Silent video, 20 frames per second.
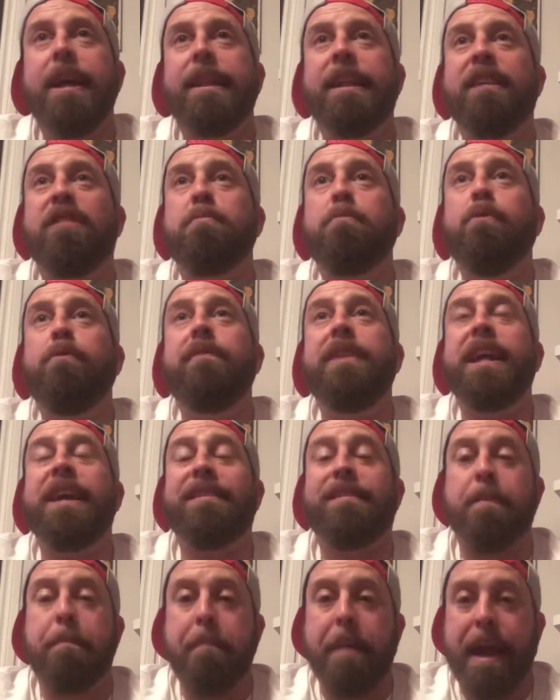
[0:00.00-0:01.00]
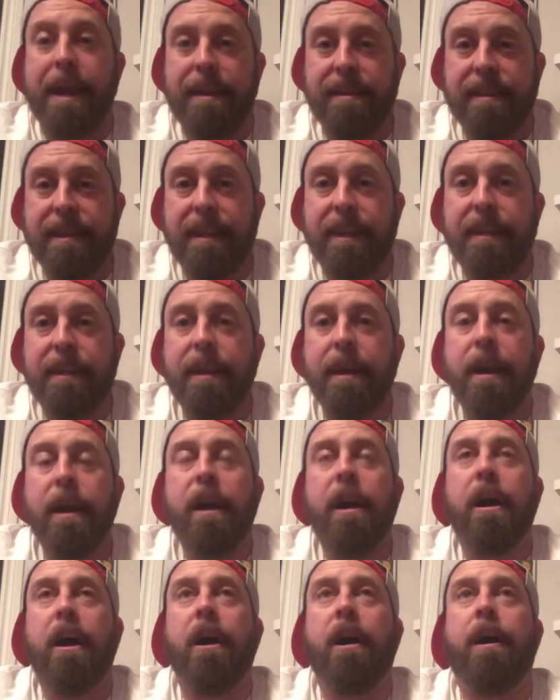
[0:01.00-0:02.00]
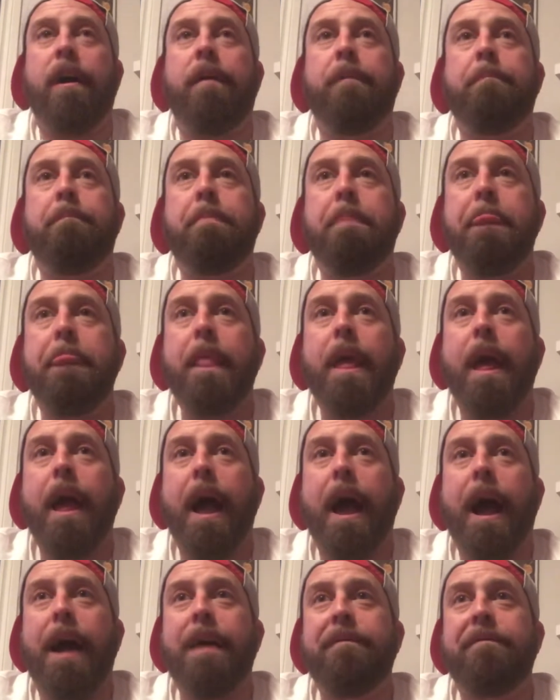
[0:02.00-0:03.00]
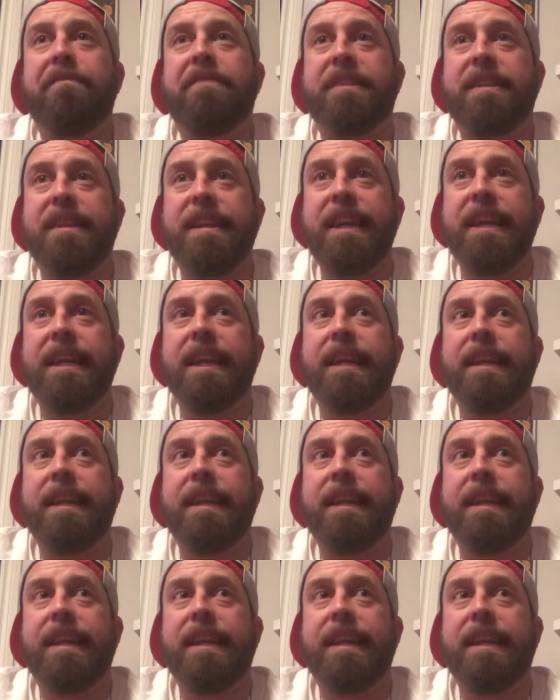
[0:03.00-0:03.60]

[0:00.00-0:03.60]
This movie is amazing. I've seen